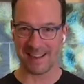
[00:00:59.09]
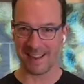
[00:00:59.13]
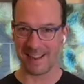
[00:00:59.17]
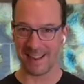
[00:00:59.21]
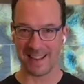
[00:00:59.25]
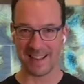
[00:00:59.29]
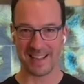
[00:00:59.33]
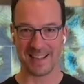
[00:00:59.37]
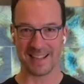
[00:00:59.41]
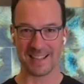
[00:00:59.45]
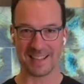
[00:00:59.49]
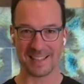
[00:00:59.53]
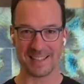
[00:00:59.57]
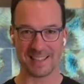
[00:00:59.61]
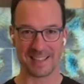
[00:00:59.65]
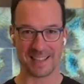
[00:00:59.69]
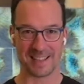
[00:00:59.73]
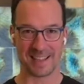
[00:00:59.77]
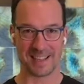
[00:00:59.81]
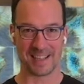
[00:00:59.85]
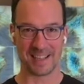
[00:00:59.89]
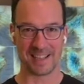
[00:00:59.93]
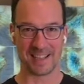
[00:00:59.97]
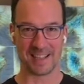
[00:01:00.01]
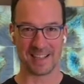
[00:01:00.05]
and
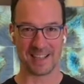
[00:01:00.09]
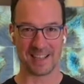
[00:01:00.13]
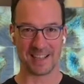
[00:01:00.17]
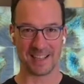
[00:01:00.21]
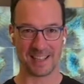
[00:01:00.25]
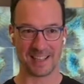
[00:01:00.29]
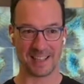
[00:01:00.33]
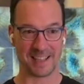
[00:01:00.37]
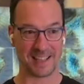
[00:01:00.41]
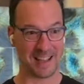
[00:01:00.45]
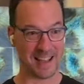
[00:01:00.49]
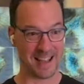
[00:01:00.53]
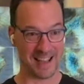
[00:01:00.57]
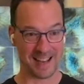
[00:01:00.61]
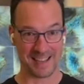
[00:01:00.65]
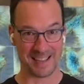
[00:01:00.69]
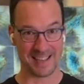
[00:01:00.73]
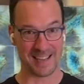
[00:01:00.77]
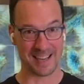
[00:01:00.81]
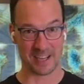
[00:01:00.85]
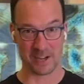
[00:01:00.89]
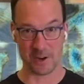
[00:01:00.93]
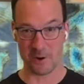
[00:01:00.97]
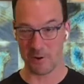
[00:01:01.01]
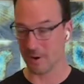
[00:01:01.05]

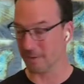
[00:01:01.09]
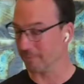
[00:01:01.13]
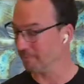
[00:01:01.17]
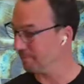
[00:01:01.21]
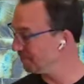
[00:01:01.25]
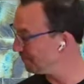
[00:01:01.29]
get going.